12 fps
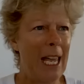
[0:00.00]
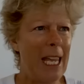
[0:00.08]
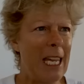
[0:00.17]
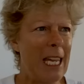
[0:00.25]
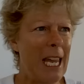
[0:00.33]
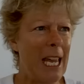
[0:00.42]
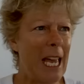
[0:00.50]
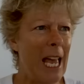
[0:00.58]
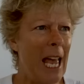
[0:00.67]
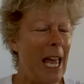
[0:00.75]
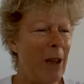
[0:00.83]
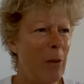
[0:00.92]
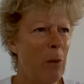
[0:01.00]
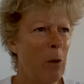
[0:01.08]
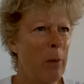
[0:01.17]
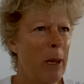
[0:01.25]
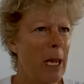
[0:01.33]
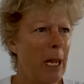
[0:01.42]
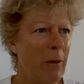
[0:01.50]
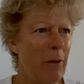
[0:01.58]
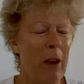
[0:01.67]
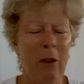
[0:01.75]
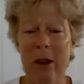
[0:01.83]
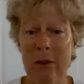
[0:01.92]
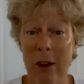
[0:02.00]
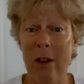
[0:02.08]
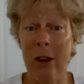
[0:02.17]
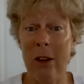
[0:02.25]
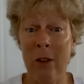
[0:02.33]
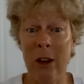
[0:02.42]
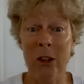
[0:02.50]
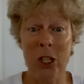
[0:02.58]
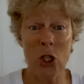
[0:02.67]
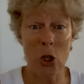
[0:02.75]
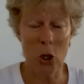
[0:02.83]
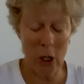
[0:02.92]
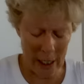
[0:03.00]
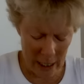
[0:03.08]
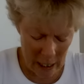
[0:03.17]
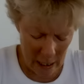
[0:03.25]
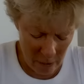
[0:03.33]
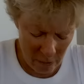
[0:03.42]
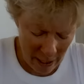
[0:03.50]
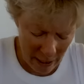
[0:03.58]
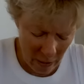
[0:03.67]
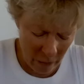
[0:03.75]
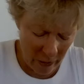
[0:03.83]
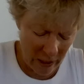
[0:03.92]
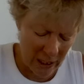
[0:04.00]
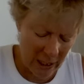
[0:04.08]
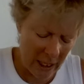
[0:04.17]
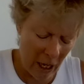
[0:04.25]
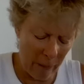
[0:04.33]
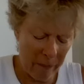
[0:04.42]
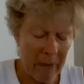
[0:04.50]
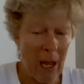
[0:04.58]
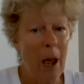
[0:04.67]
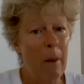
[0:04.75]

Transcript: he will be very, very, very shortly irrelevant. So,